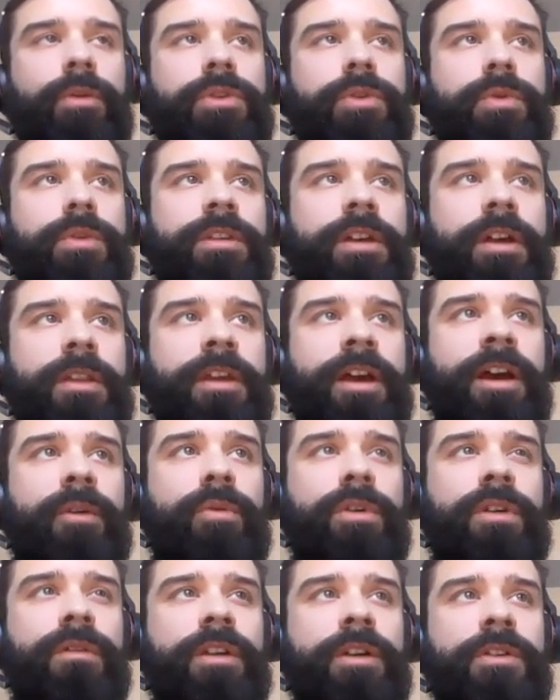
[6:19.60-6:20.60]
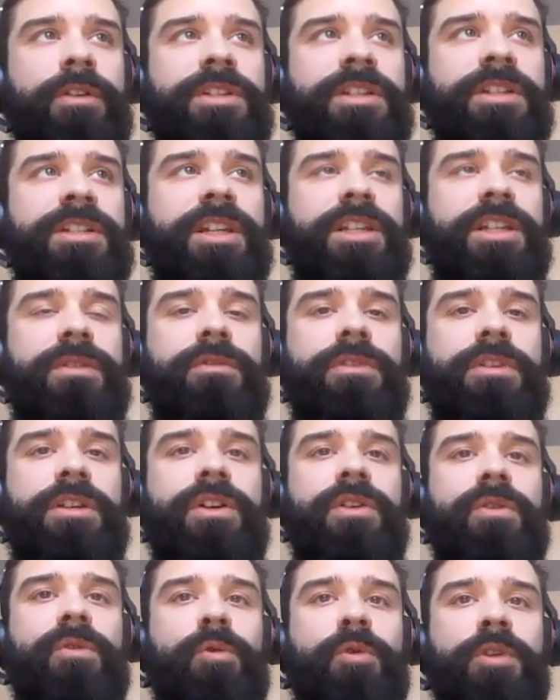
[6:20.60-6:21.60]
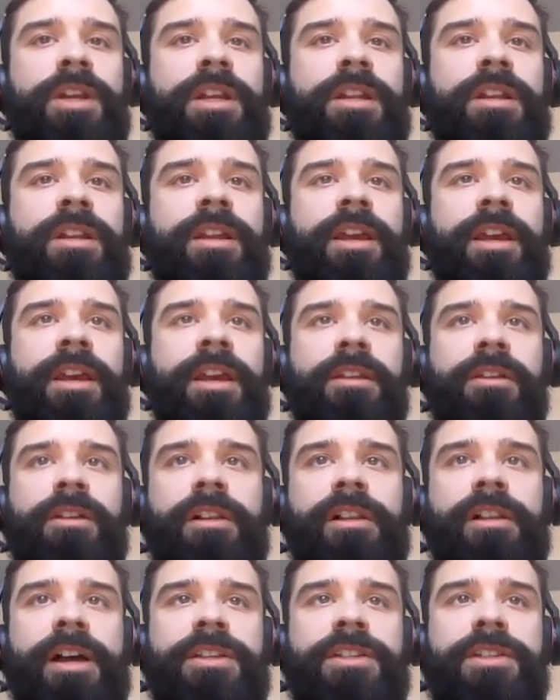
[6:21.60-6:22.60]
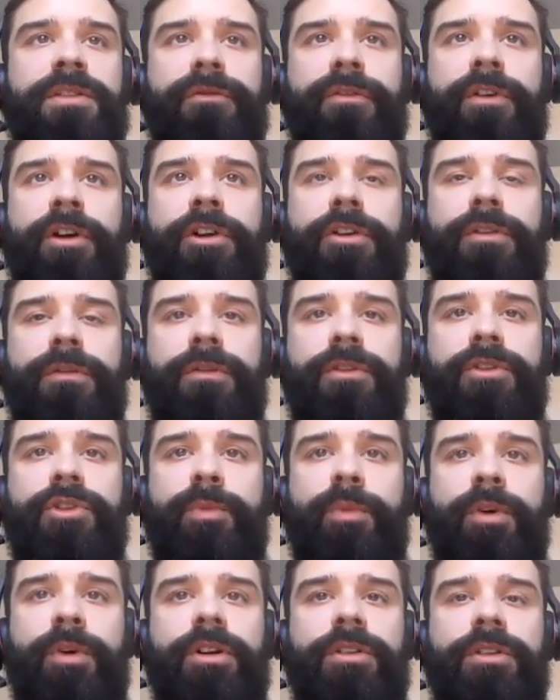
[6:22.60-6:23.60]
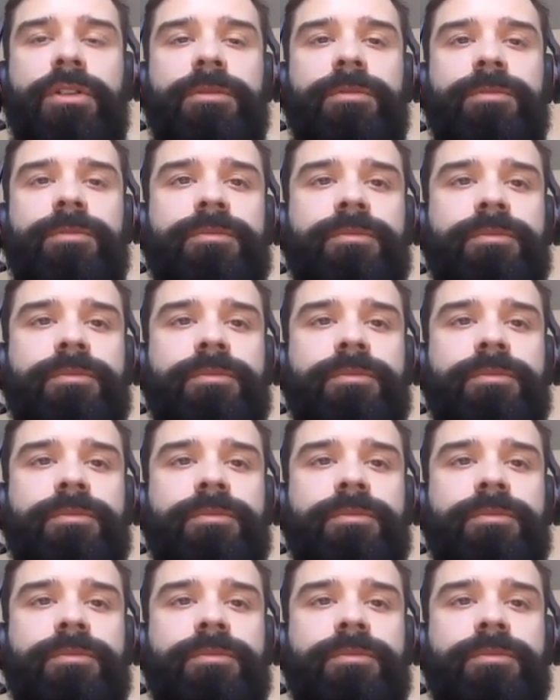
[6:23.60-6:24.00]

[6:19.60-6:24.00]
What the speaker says: once we've done that, we have now successfully created and classified our first part.